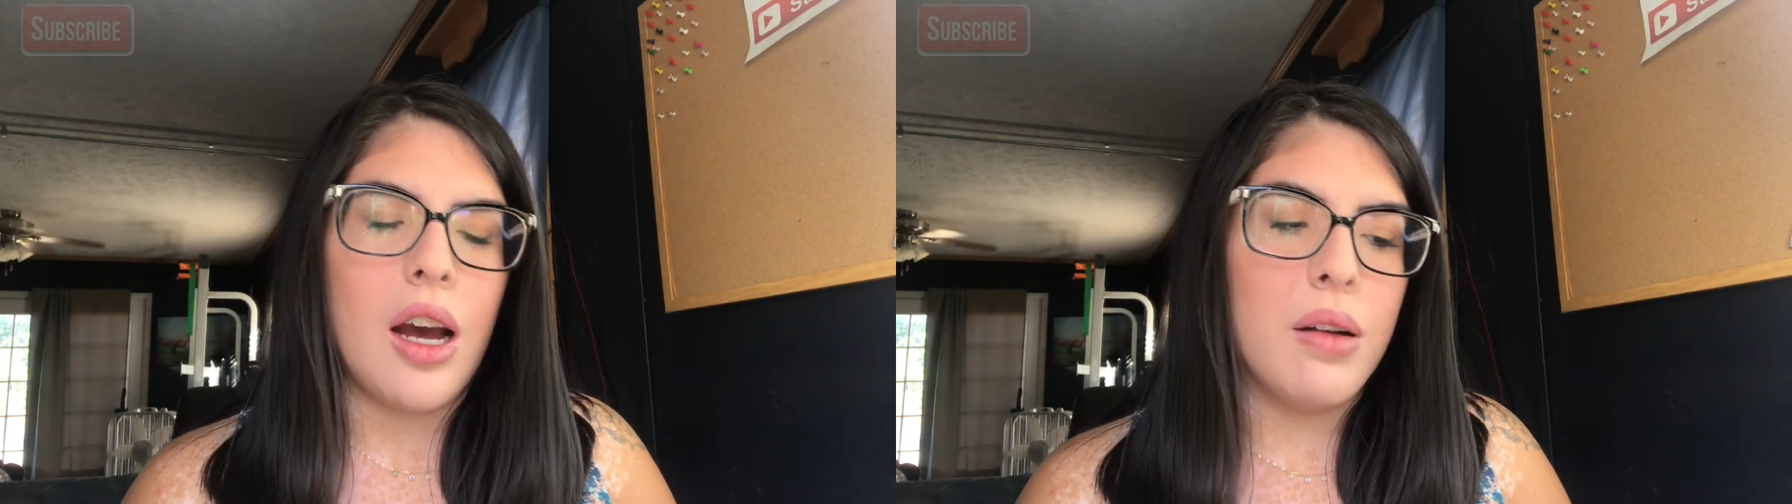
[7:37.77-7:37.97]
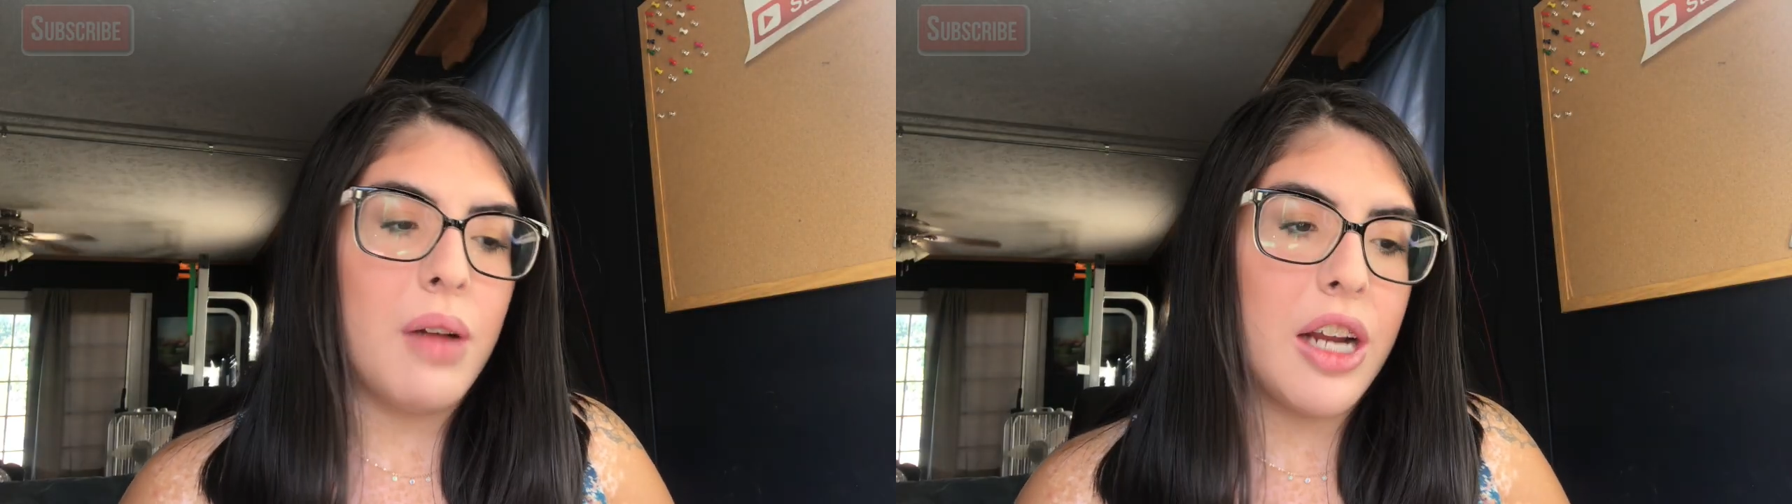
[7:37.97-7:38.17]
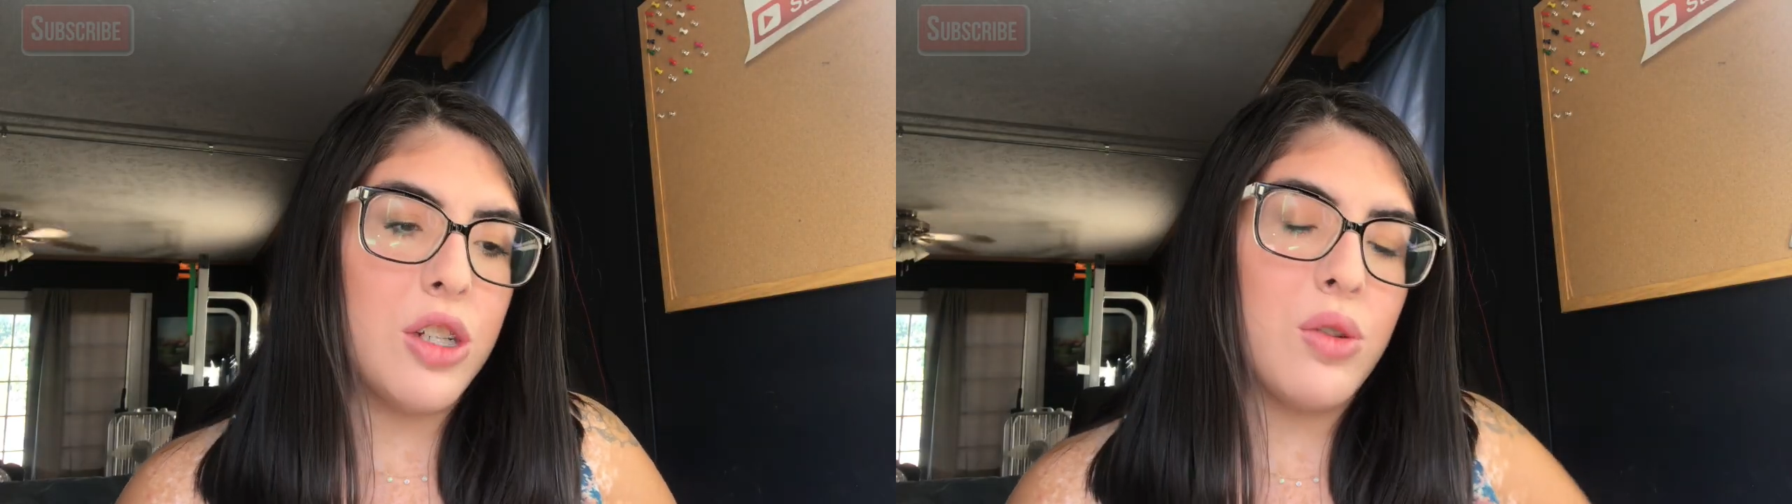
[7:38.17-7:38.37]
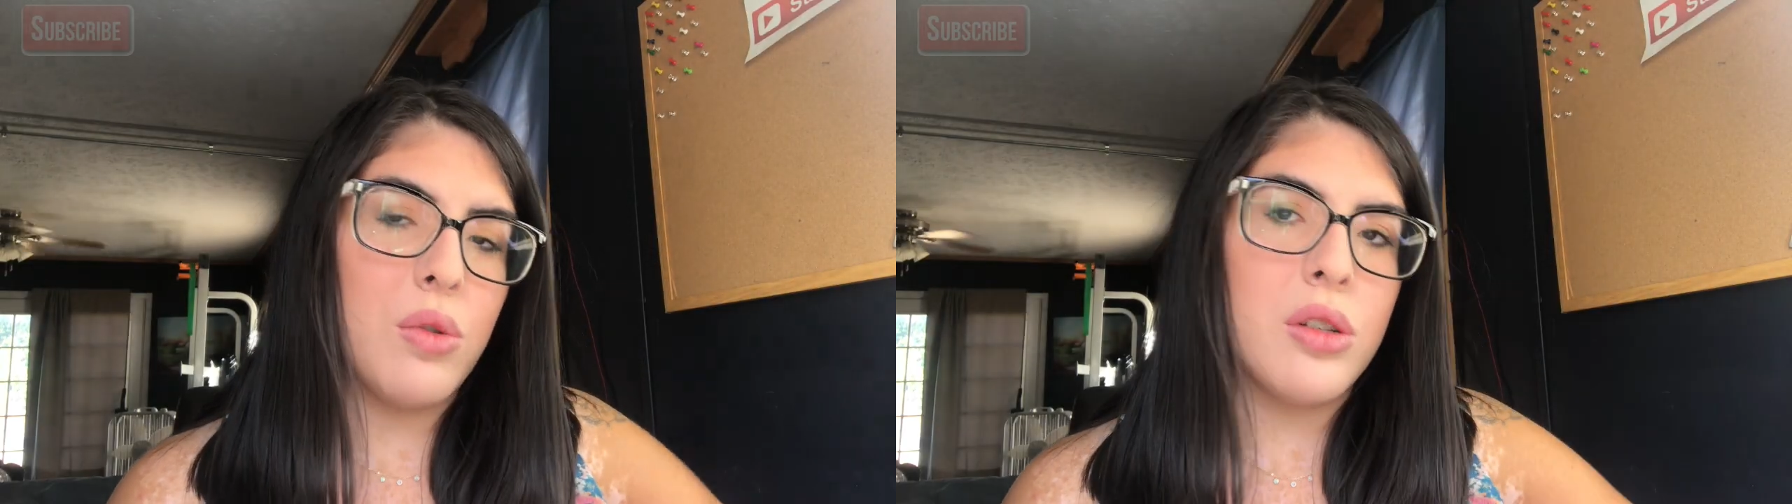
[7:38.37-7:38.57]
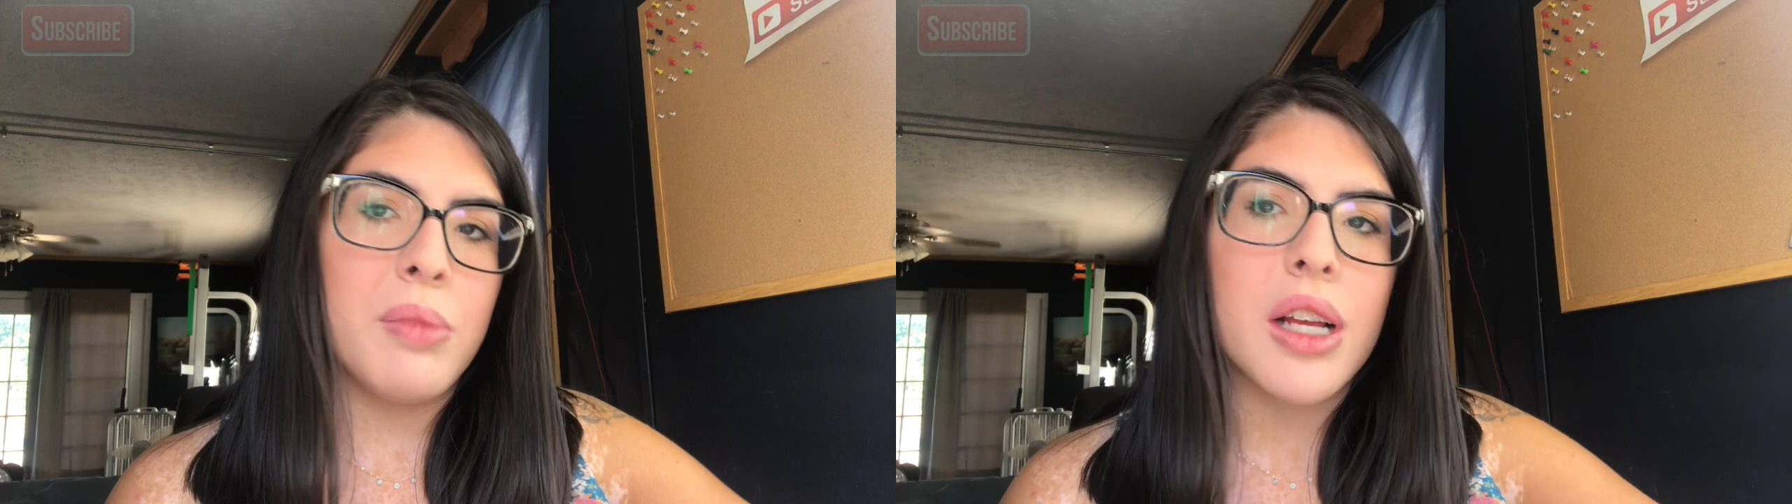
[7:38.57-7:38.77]
I just
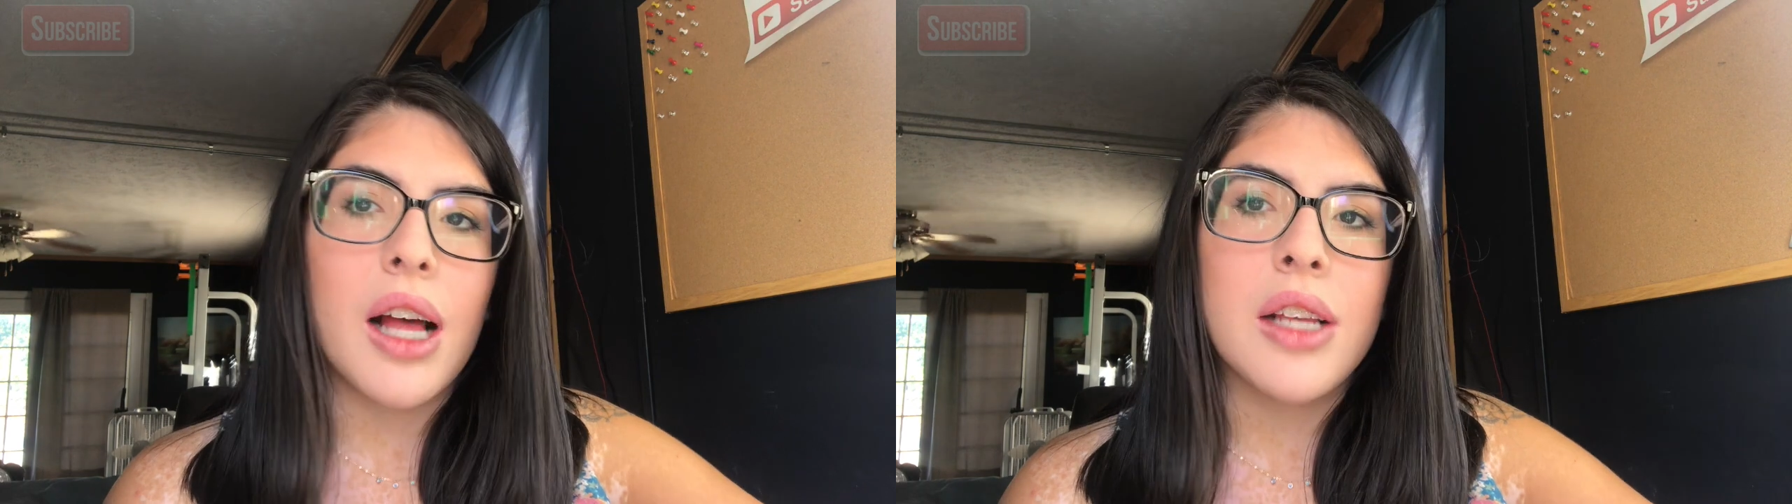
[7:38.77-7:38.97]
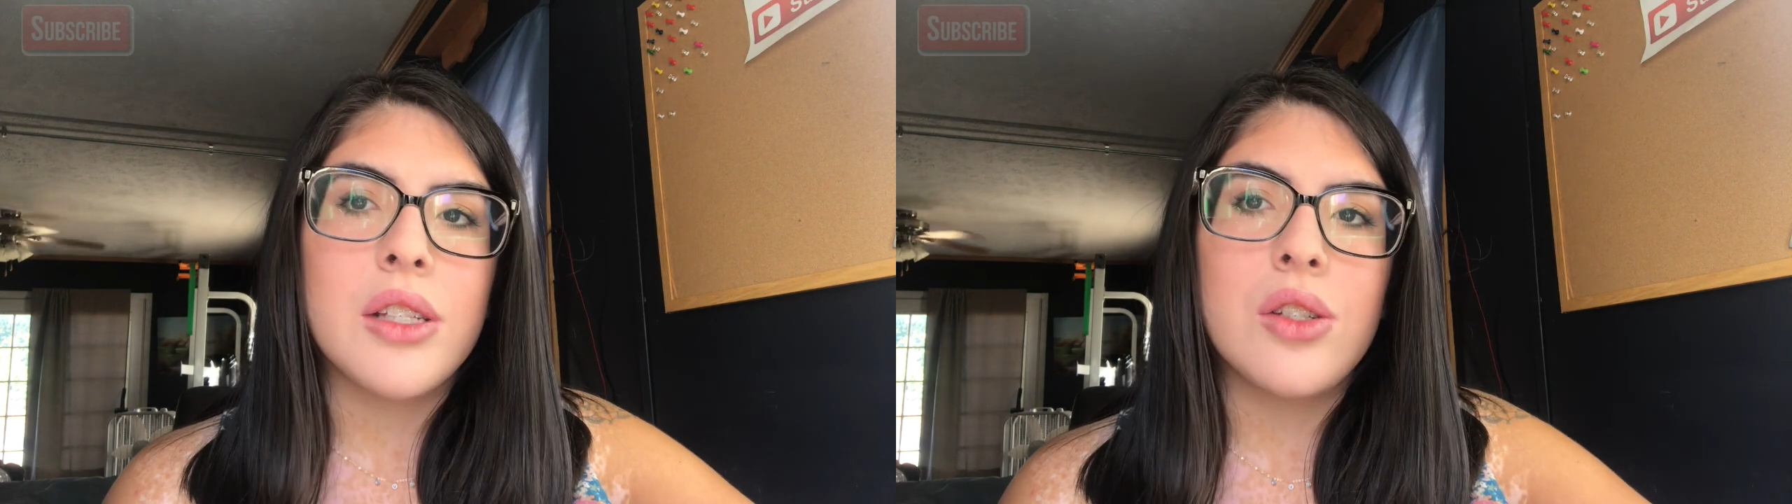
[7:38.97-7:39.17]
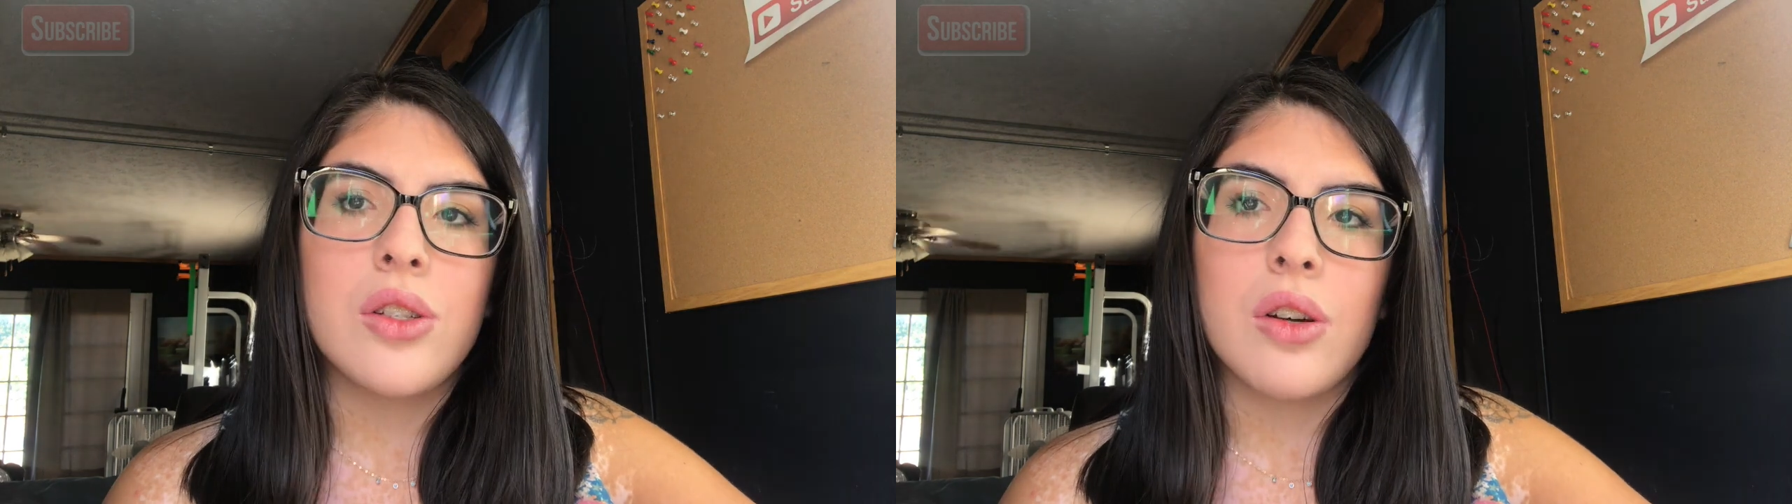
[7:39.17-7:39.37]
ordered my glasses,